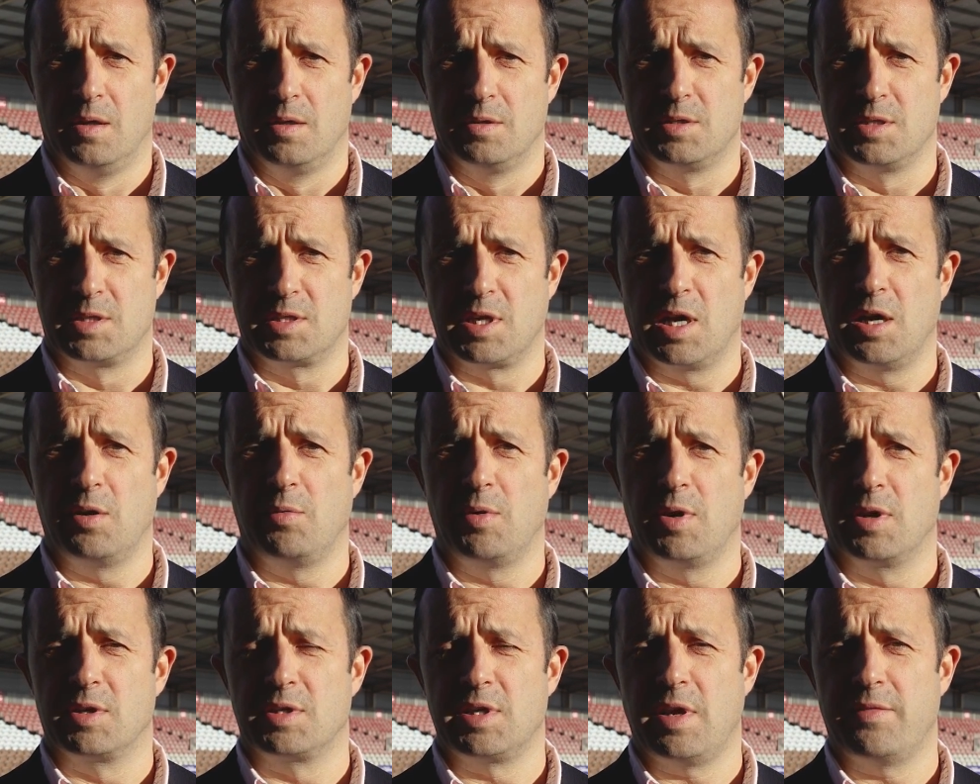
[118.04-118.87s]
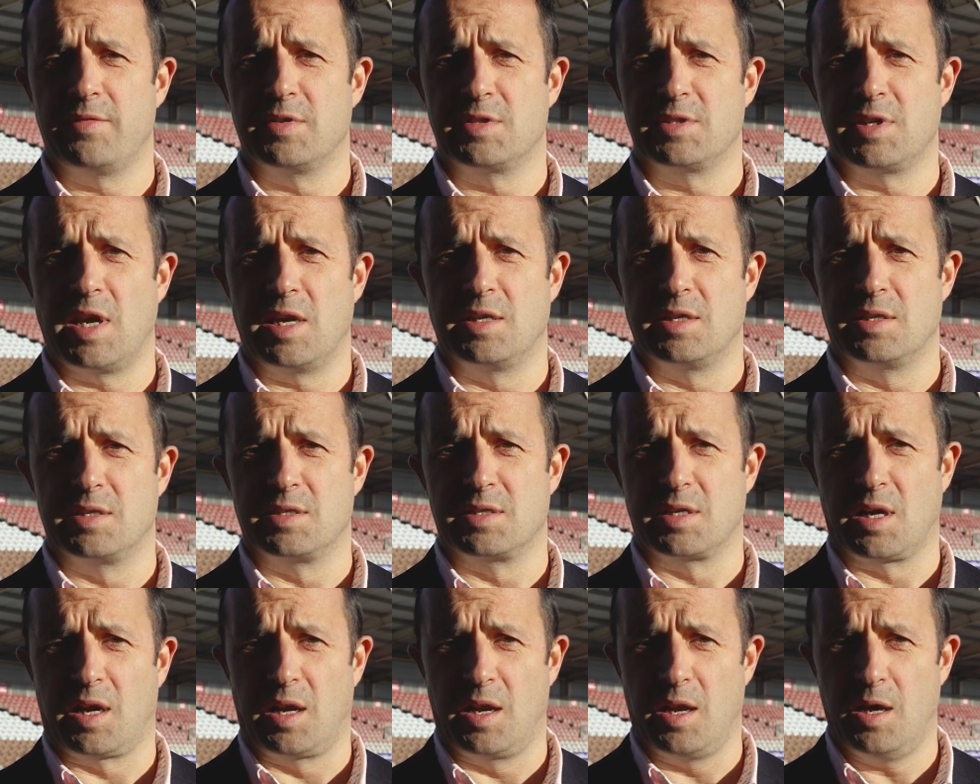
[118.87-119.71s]
To say we are devastated
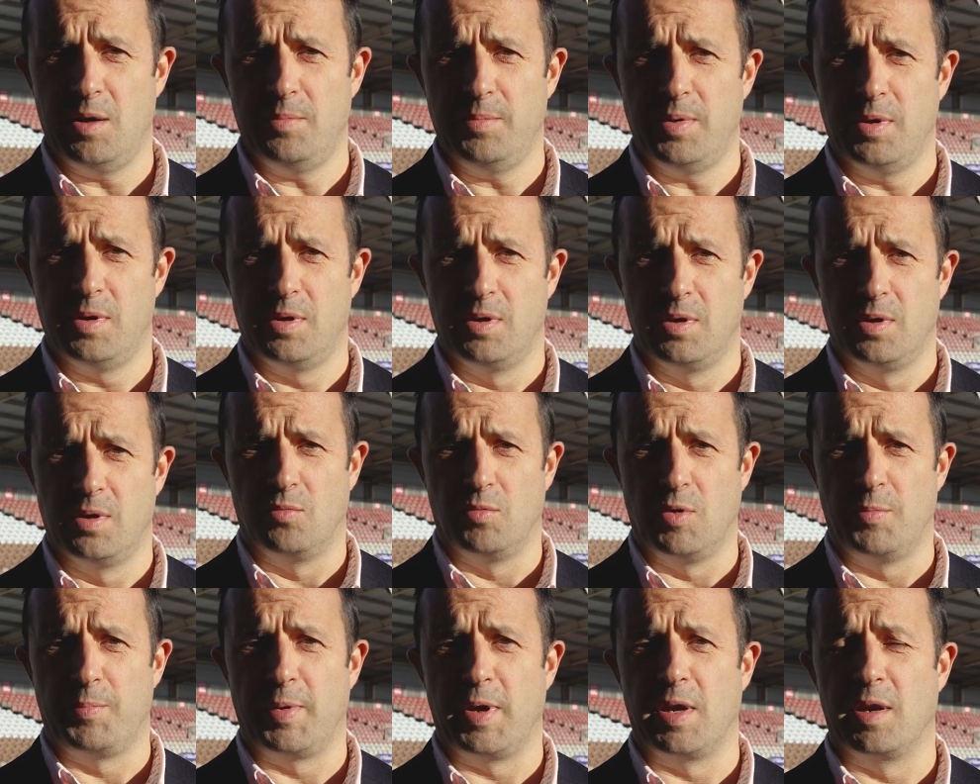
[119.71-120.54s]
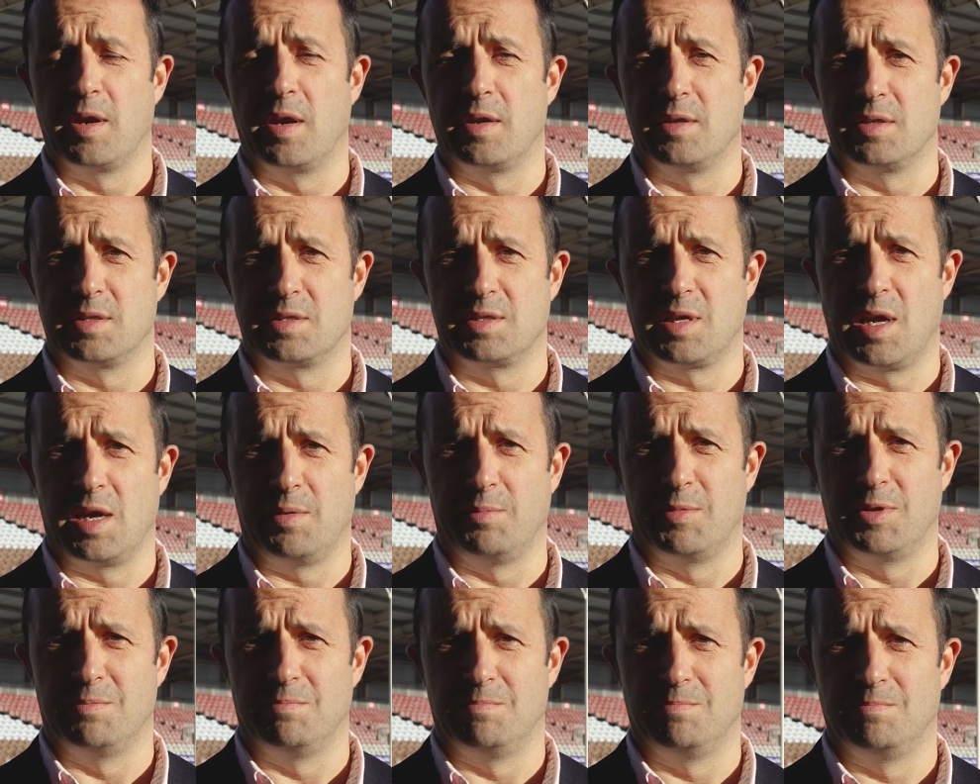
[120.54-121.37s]
as a club would be an
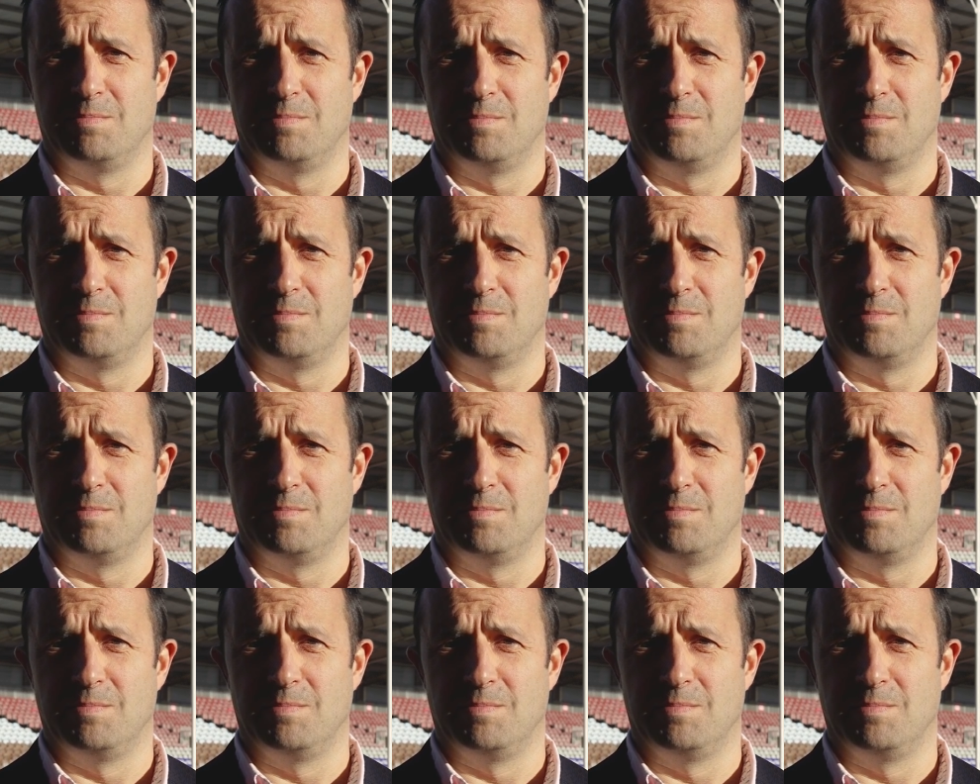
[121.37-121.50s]
understatement.